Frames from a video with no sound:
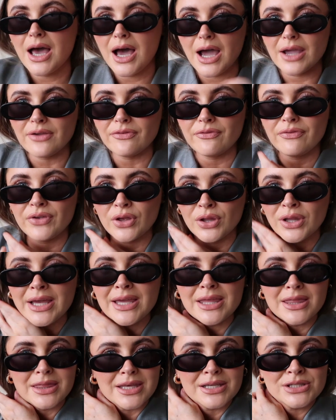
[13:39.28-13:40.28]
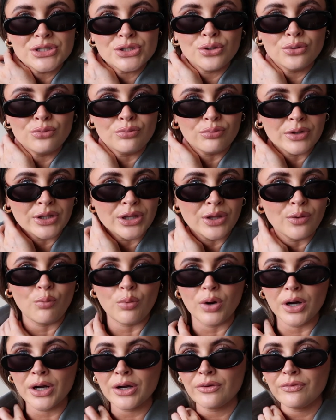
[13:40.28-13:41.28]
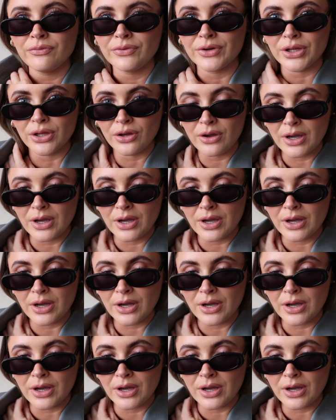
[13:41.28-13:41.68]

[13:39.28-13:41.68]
I feel like this could really work for you.